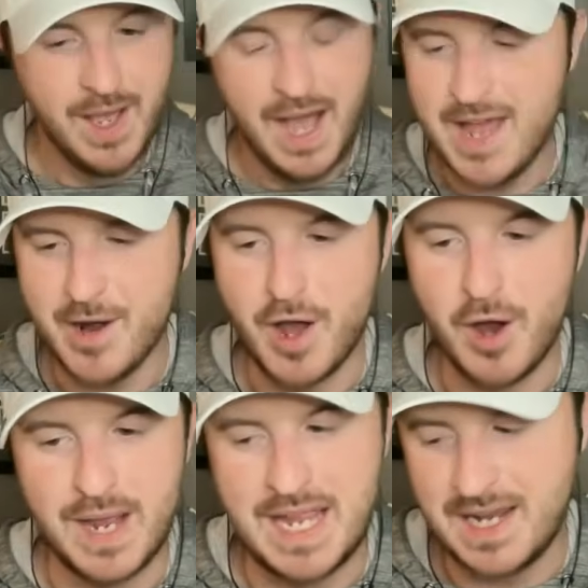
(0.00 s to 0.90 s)
I don't
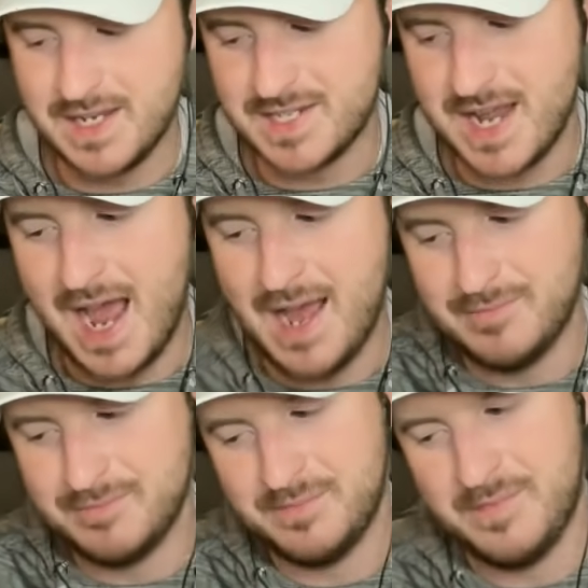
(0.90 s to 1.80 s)
know.
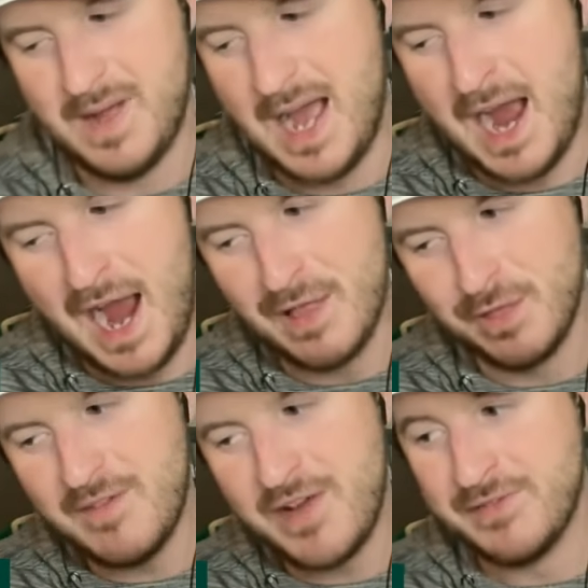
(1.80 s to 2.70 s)
I
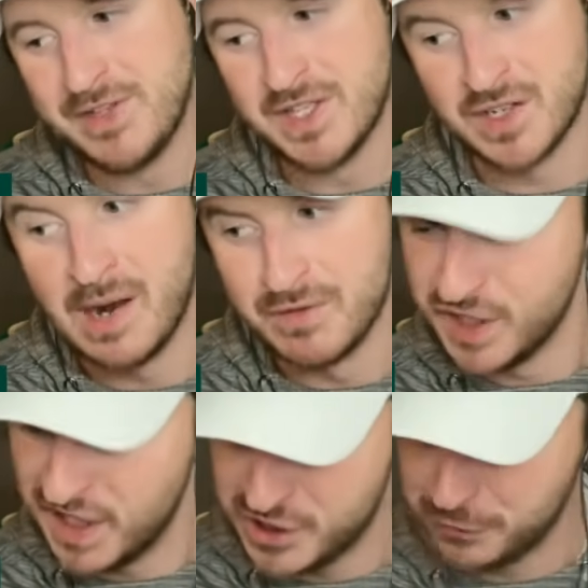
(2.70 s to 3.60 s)
love having this
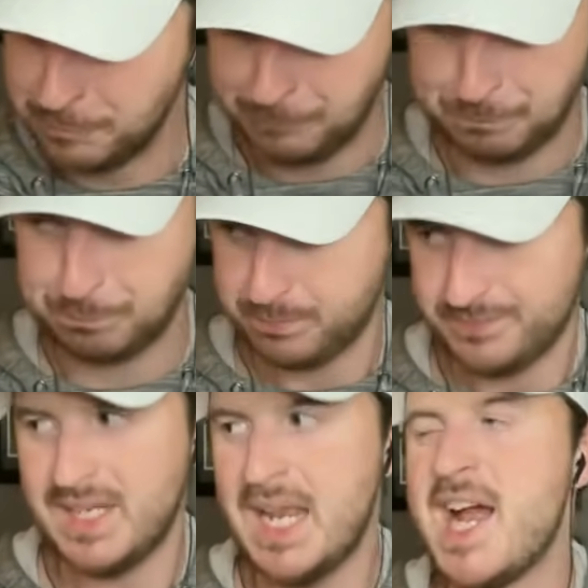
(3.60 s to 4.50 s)
conversation
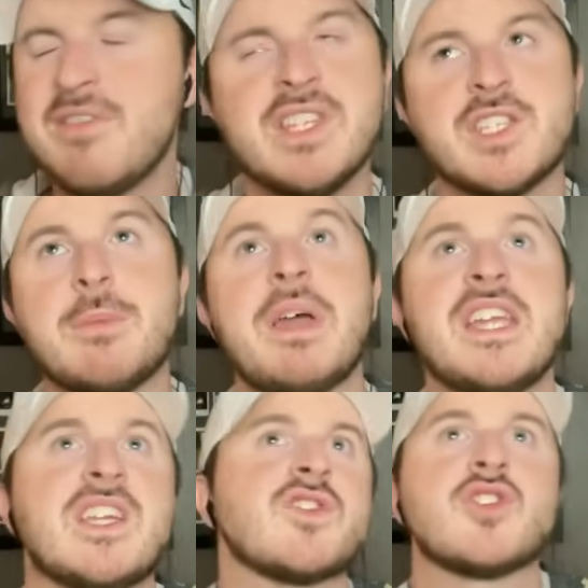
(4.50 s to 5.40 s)
and having this
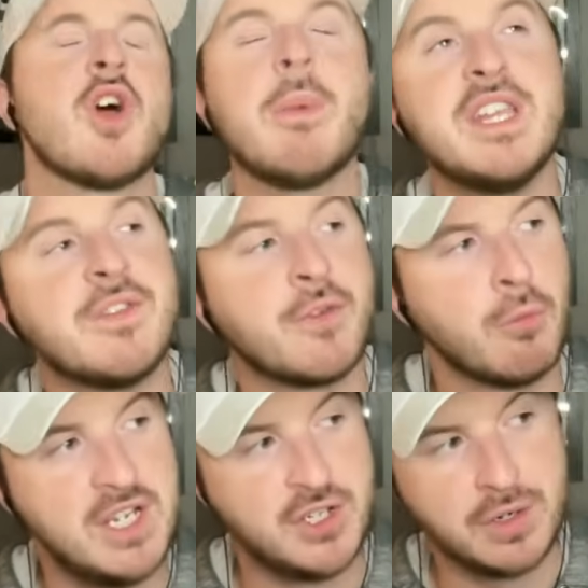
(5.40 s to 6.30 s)
debate, because there's so many different
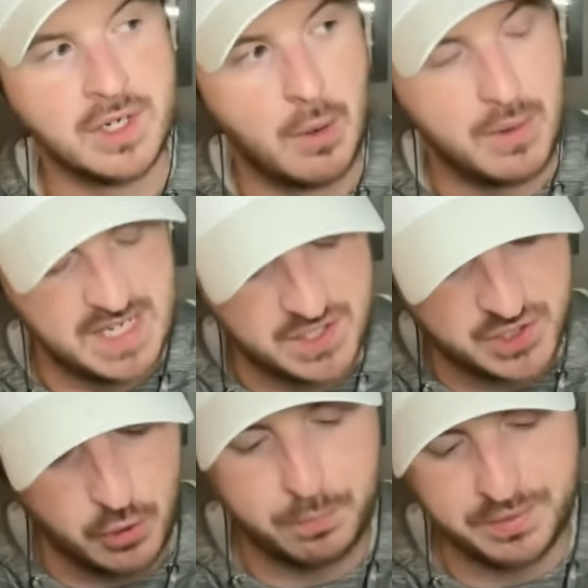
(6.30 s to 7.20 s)
ways you can go with it.
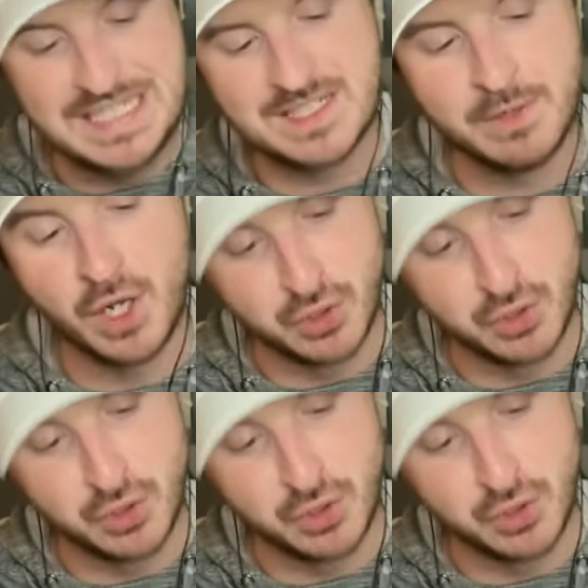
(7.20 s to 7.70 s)
So please let me know